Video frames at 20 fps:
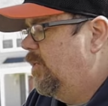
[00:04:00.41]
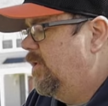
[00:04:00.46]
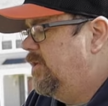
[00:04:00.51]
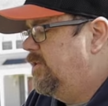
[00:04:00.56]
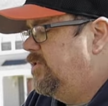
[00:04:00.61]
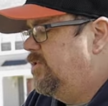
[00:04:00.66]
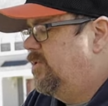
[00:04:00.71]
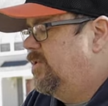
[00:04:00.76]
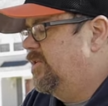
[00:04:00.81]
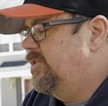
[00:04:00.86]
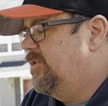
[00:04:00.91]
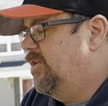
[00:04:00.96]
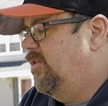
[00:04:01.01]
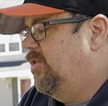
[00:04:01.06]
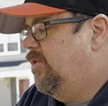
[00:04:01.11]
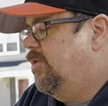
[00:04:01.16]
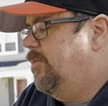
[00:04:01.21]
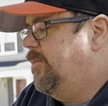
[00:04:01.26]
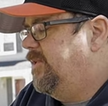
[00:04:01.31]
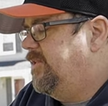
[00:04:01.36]
want to do this a
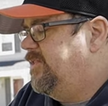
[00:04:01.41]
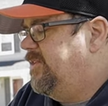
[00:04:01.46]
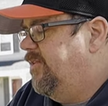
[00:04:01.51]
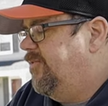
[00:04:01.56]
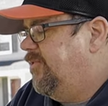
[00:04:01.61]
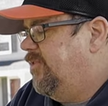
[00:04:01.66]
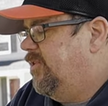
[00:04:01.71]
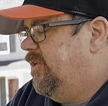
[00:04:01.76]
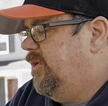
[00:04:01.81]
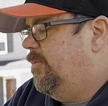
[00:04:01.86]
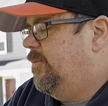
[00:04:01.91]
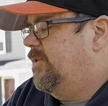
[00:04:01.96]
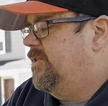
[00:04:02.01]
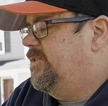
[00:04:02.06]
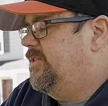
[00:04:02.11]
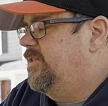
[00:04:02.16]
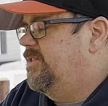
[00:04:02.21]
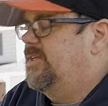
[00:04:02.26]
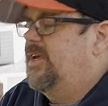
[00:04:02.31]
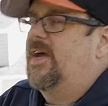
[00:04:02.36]
little bit differently, but
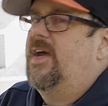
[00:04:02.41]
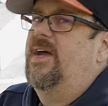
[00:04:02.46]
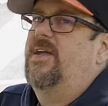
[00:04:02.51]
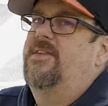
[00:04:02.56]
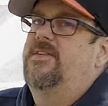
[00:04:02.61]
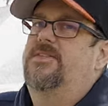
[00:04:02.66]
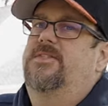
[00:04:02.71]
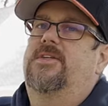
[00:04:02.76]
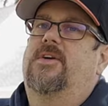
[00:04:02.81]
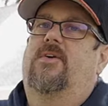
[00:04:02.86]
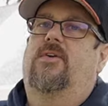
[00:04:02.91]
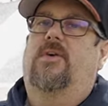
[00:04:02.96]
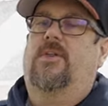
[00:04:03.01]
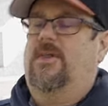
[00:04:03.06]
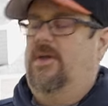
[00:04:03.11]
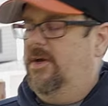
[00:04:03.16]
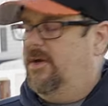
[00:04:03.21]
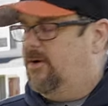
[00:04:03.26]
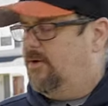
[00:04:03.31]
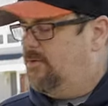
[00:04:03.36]
since I had the cigarette
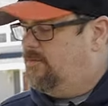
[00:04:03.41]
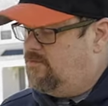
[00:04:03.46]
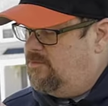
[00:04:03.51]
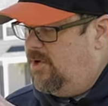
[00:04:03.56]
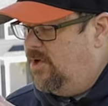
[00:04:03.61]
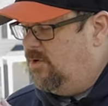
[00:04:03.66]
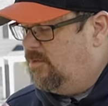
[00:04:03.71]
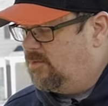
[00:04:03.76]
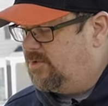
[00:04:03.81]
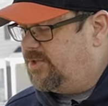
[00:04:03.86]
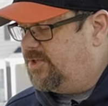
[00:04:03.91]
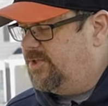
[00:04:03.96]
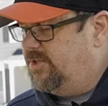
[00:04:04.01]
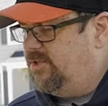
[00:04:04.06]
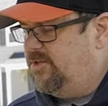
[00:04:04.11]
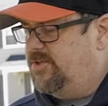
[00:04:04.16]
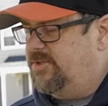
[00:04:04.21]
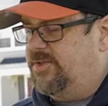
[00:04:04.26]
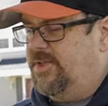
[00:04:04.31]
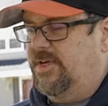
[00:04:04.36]
lighter, I'm just going
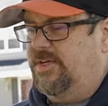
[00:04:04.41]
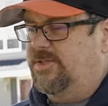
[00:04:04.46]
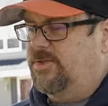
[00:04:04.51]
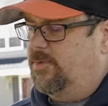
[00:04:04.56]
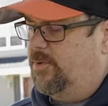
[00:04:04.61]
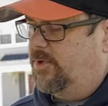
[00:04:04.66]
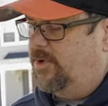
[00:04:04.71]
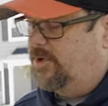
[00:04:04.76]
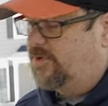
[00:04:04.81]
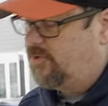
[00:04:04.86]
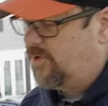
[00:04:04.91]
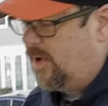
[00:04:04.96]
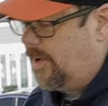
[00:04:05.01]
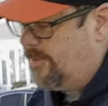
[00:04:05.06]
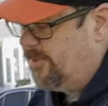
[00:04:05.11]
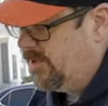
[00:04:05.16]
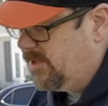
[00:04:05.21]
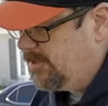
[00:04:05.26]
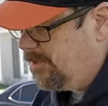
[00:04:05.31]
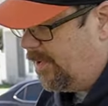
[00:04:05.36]
to use this. We're going to
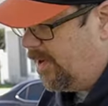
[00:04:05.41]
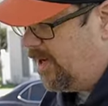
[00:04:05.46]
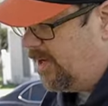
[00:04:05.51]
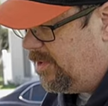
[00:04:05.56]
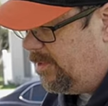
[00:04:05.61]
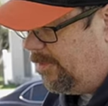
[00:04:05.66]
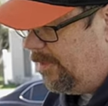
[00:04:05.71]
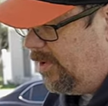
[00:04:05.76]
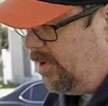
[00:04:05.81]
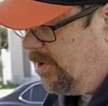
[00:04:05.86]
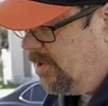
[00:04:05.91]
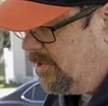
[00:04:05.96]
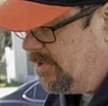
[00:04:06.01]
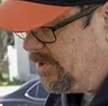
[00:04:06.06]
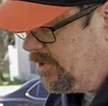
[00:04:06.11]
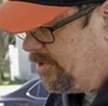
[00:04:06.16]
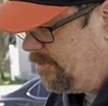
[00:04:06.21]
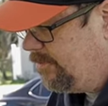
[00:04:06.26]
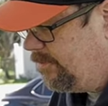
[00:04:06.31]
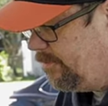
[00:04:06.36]
drop this behind the
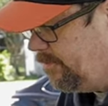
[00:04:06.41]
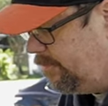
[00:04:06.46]
bars.